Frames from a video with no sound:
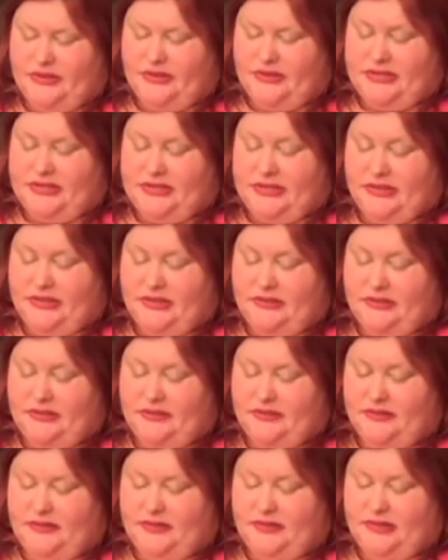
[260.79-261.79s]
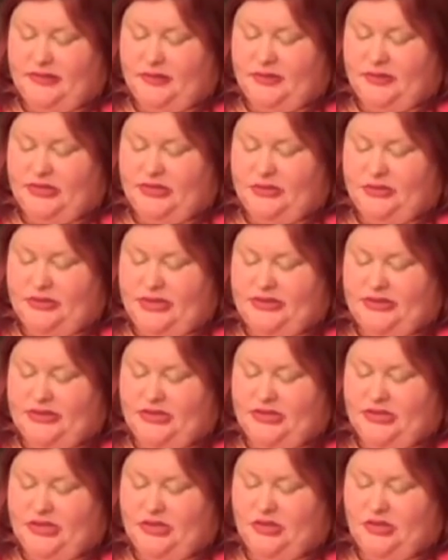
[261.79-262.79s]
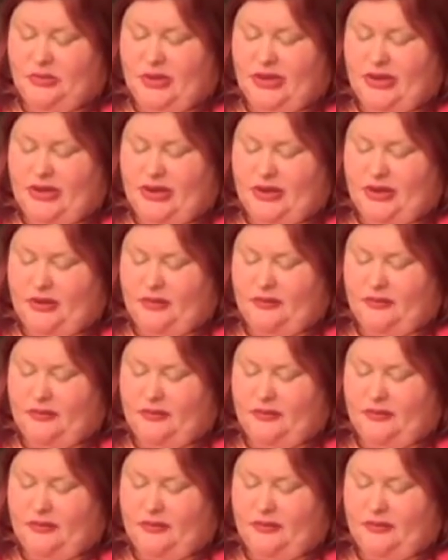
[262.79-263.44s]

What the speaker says: Still, it was too late to change her mind now.